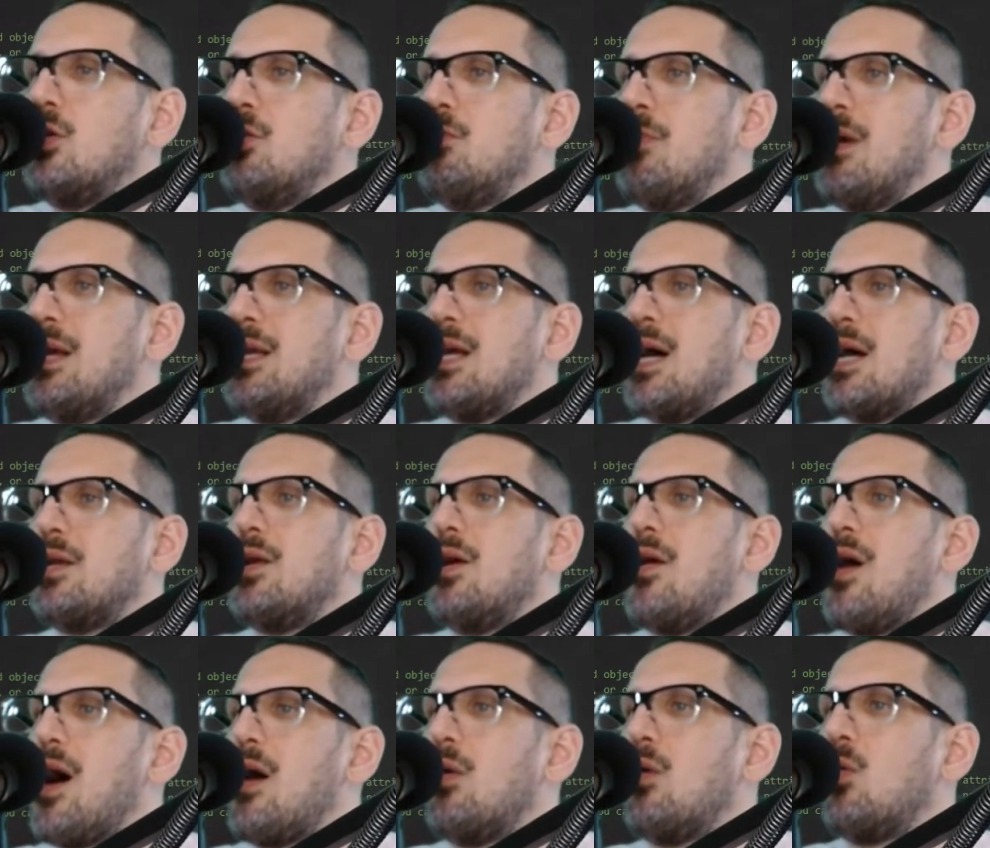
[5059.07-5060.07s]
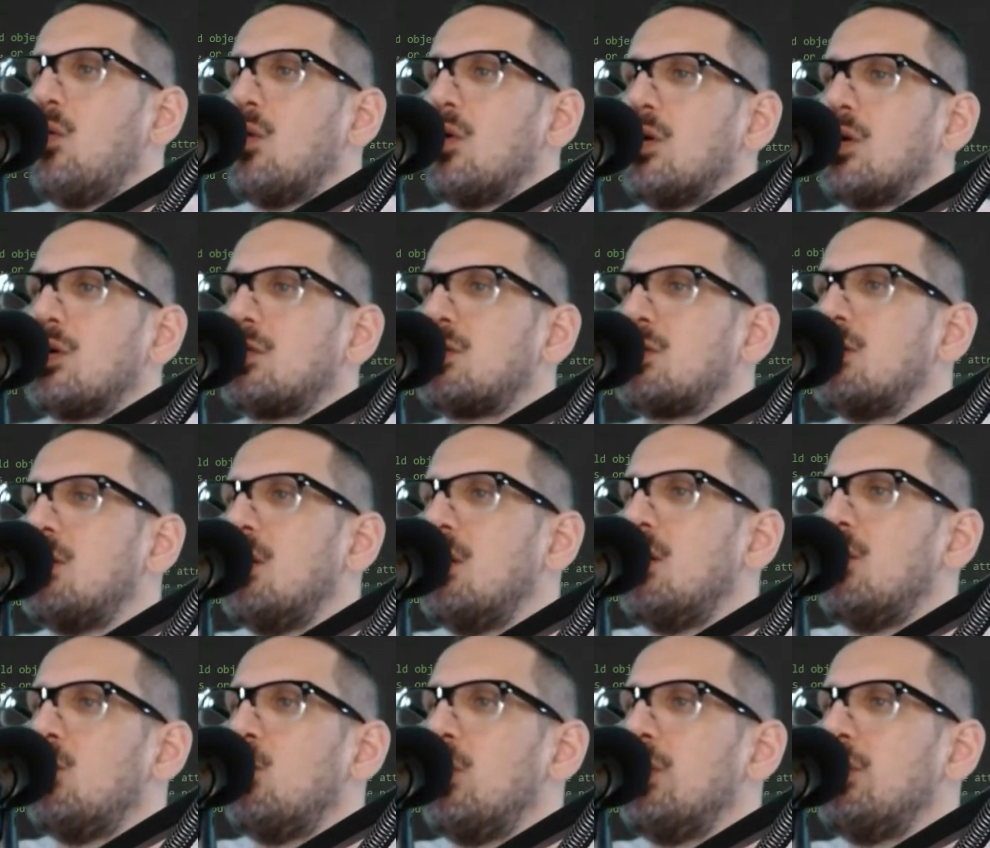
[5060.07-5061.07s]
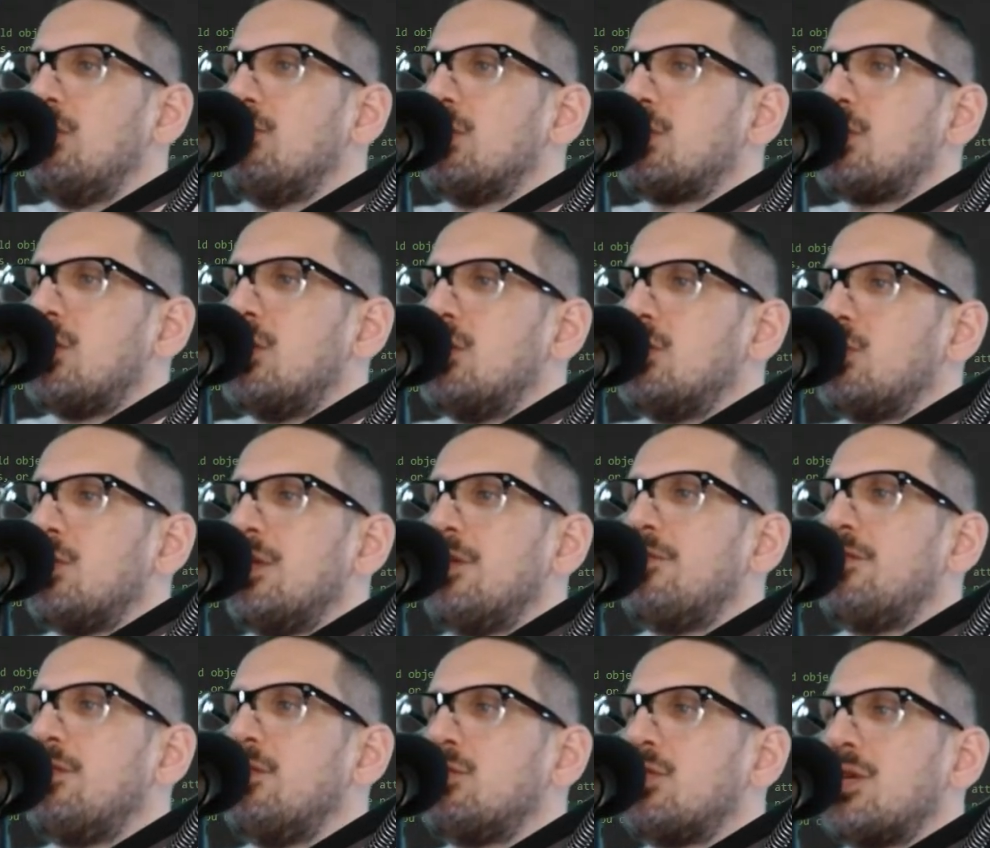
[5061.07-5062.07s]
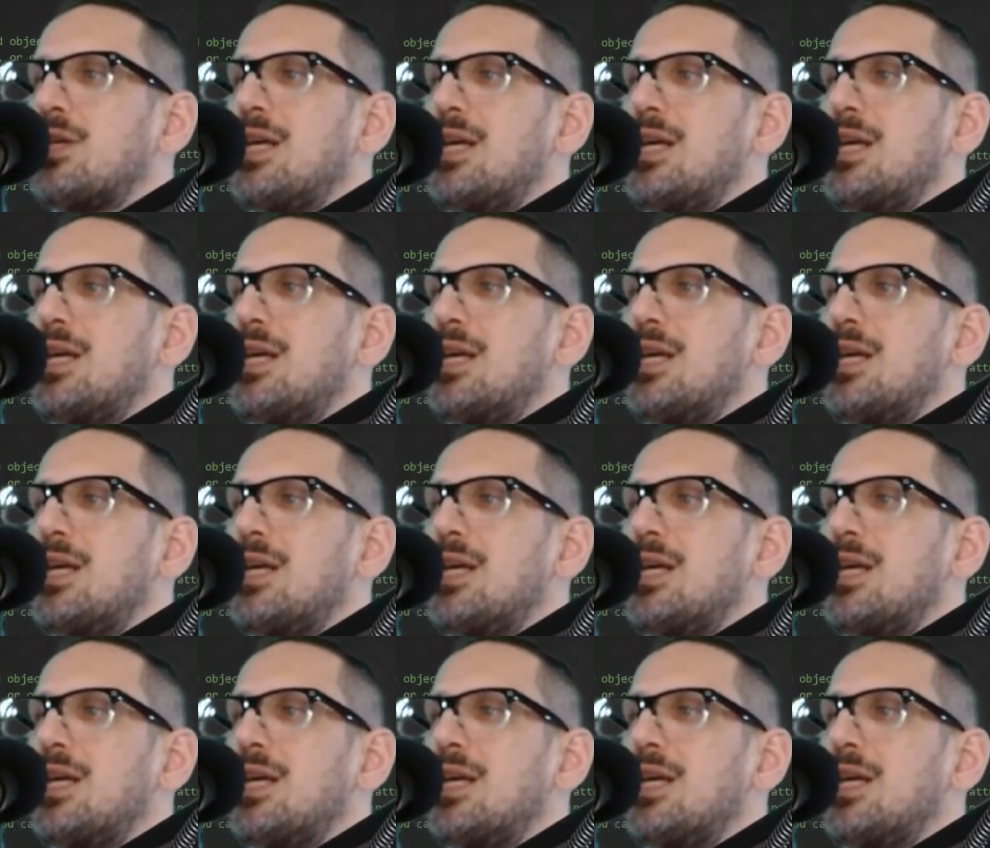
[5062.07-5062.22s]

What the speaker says: you may not know how it works when you return to it in the future.